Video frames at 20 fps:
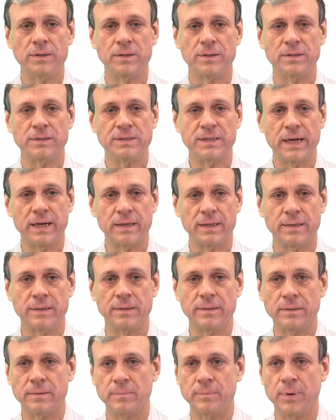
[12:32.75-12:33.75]
the
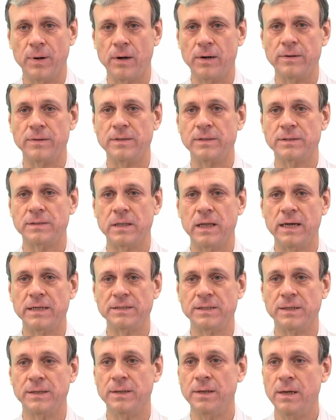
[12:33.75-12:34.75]
second part of this
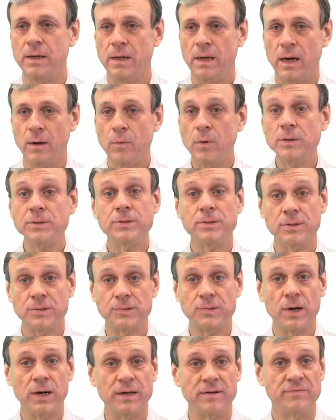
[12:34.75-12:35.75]
lesson, I want you to
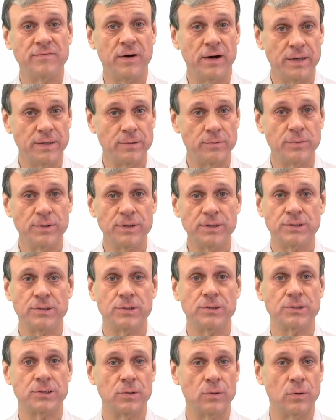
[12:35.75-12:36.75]
try to find the
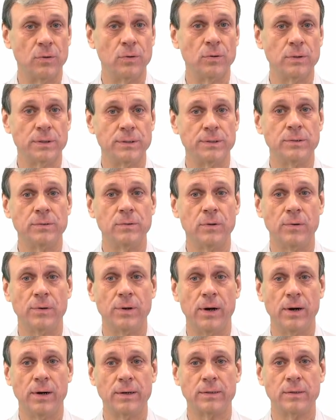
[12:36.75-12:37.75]
research goal in your
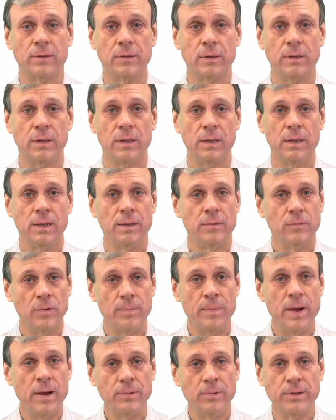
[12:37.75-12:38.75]
own article.
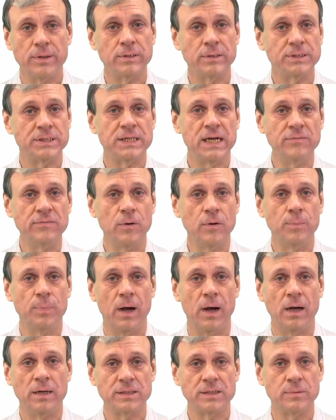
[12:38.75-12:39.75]
Remember, there are several
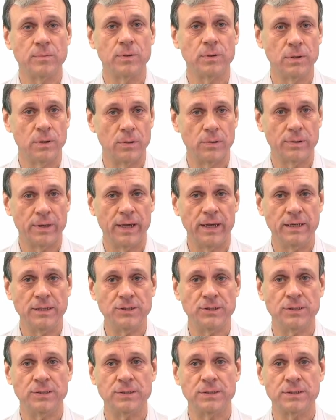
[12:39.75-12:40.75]
possible
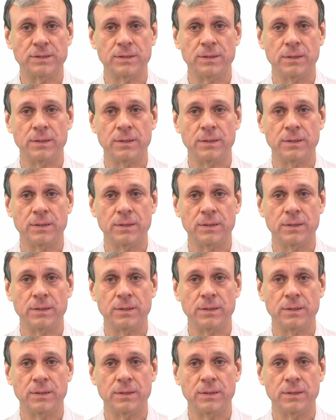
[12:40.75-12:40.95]
locations.